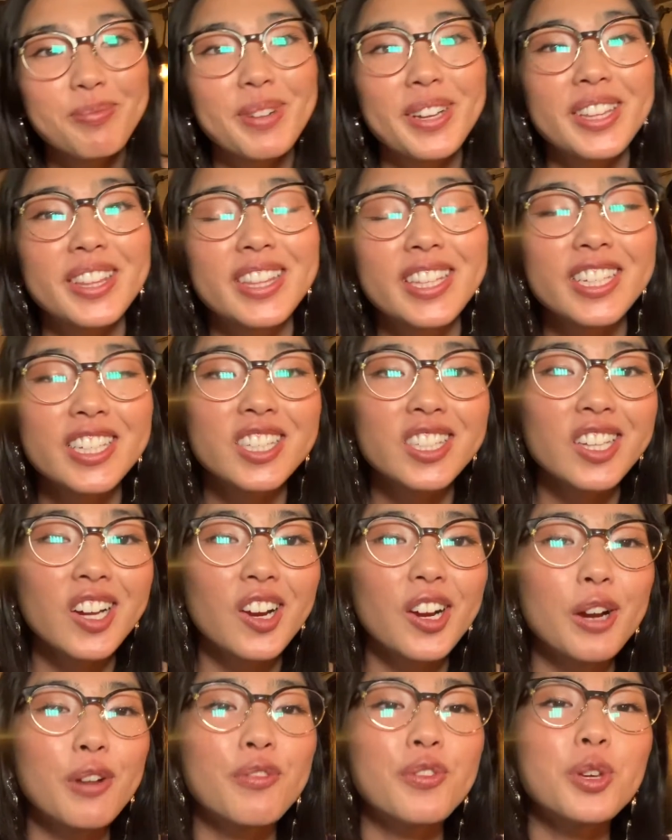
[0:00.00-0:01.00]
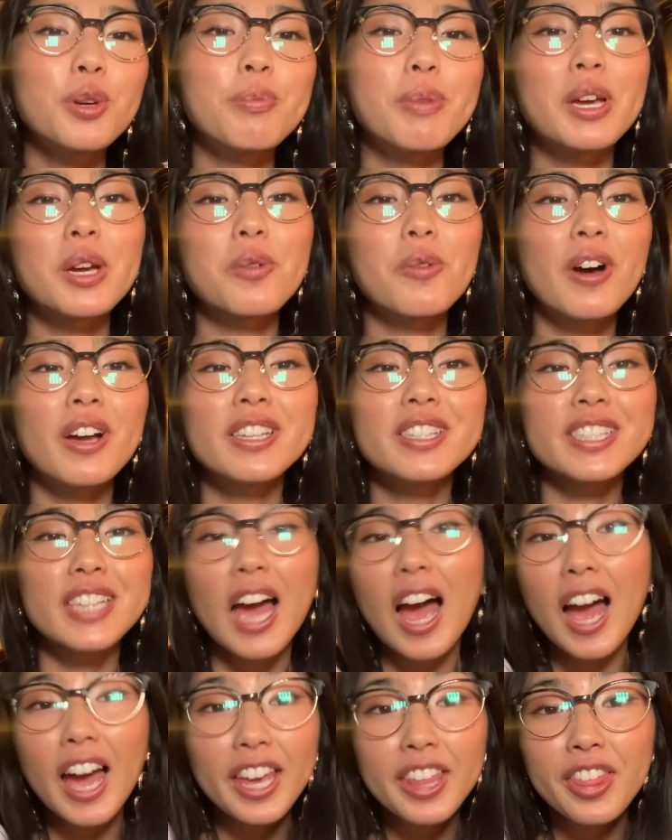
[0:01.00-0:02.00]
but these are a few big ones that
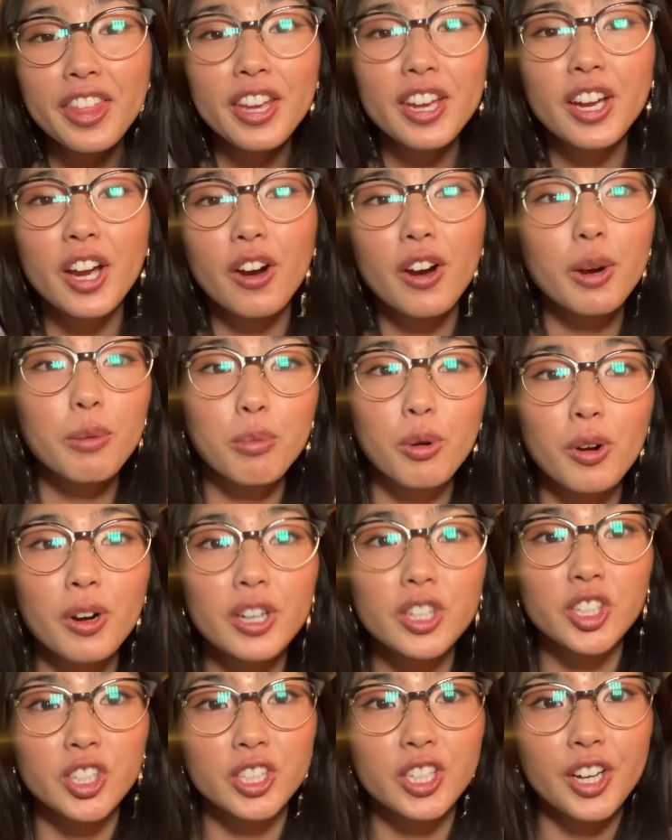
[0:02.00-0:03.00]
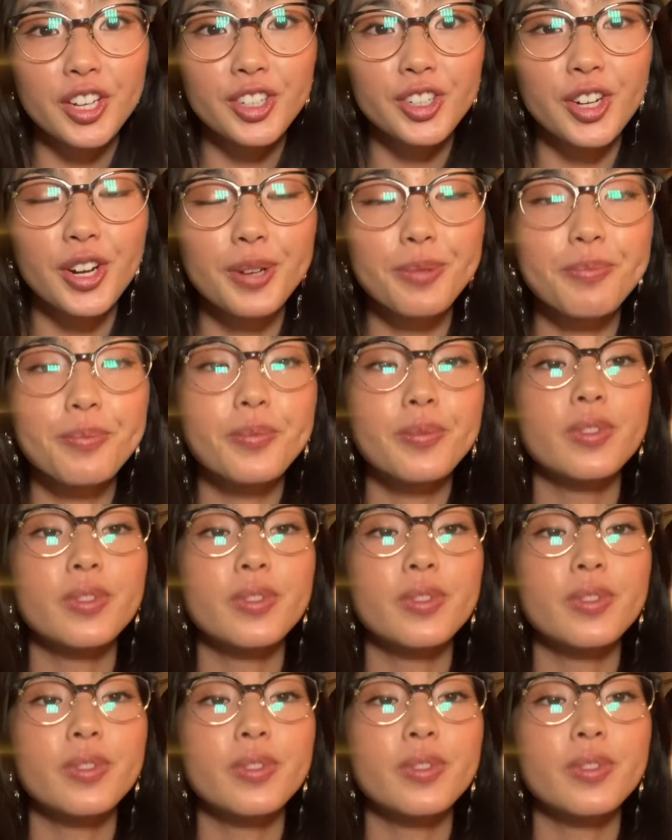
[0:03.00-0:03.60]
I think are important to touch on.